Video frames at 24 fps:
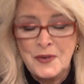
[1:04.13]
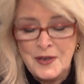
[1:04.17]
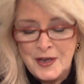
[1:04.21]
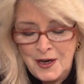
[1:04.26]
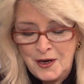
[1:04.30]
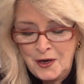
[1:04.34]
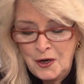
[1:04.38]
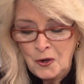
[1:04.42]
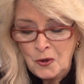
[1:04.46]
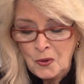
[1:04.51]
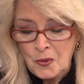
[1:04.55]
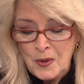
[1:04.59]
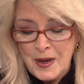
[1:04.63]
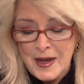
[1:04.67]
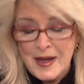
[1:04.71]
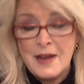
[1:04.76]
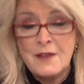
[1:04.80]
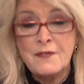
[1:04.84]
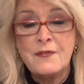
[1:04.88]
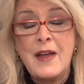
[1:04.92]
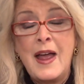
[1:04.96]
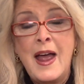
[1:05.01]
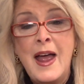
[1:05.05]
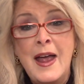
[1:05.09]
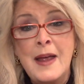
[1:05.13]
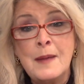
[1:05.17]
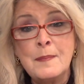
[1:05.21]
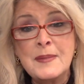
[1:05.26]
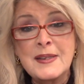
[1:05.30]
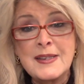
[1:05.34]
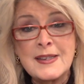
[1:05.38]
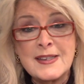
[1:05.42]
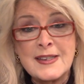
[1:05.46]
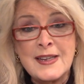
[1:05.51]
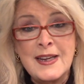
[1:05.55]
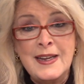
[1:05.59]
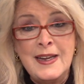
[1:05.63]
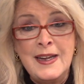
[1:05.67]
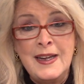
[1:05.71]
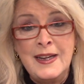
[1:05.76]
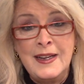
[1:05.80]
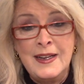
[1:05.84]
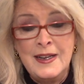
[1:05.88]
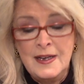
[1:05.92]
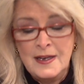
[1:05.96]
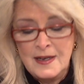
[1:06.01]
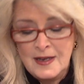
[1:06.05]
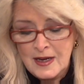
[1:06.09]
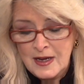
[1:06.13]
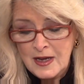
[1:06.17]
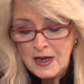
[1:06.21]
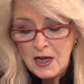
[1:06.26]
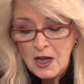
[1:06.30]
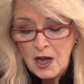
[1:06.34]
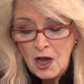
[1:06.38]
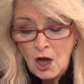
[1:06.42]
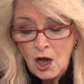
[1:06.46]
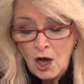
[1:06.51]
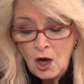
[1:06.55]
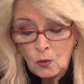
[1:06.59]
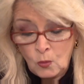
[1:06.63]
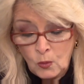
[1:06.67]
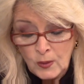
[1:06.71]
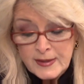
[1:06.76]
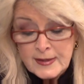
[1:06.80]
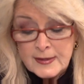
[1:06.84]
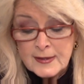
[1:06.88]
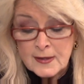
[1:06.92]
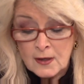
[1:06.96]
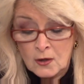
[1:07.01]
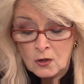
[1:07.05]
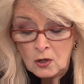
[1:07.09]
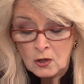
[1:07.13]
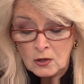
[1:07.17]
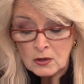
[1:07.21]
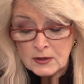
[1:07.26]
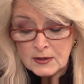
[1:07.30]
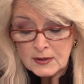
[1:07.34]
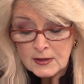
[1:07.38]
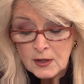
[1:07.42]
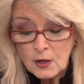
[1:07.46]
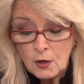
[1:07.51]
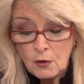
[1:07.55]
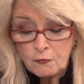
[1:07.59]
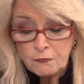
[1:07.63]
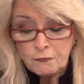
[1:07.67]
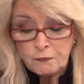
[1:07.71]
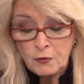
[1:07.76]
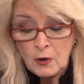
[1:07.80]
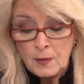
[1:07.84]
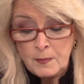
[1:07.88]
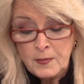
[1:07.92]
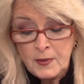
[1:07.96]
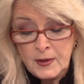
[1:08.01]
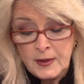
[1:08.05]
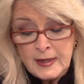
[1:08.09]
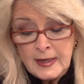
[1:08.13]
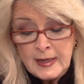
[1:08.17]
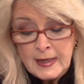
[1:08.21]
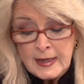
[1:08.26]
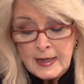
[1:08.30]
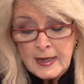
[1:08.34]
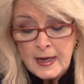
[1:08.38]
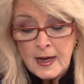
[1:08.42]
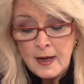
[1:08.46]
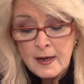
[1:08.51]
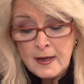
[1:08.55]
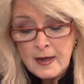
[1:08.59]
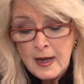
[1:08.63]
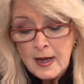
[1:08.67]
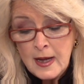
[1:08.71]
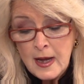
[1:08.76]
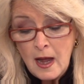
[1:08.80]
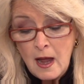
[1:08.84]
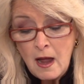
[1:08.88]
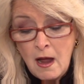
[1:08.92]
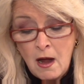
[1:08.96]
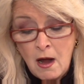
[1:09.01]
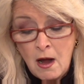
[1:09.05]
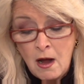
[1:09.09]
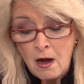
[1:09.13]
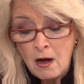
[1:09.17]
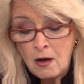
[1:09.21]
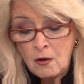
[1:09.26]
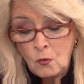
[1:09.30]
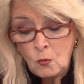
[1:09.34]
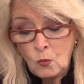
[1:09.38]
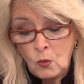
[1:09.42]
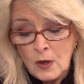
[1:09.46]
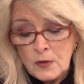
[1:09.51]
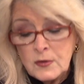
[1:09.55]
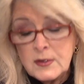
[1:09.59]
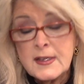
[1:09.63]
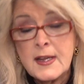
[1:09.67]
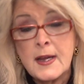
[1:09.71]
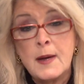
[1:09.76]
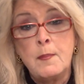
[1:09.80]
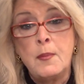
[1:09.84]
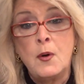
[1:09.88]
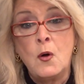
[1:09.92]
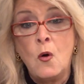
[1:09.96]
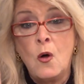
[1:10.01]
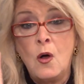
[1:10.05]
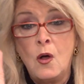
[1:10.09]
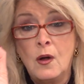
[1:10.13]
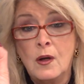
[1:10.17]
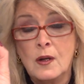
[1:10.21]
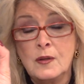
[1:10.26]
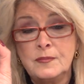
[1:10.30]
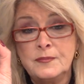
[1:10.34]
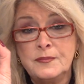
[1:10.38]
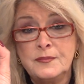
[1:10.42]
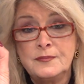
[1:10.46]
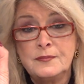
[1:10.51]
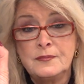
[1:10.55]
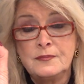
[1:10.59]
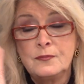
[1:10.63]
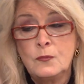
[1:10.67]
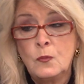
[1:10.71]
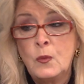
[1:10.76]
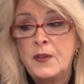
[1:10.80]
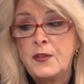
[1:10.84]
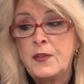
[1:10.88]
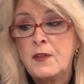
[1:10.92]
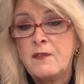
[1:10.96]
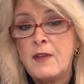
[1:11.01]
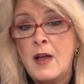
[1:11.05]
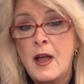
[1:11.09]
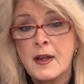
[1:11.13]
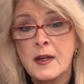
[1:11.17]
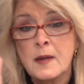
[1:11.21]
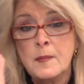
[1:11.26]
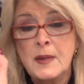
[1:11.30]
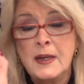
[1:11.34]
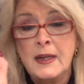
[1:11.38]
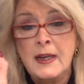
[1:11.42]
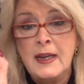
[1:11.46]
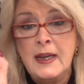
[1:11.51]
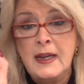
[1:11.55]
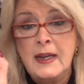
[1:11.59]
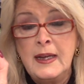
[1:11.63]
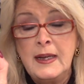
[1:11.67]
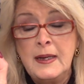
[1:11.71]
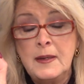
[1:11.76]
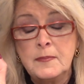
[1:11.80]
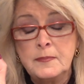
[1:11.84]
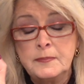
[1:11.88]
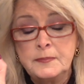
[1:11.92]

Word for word: know if I'm seeing a result from the uh, rosehip oil with the vitamin E.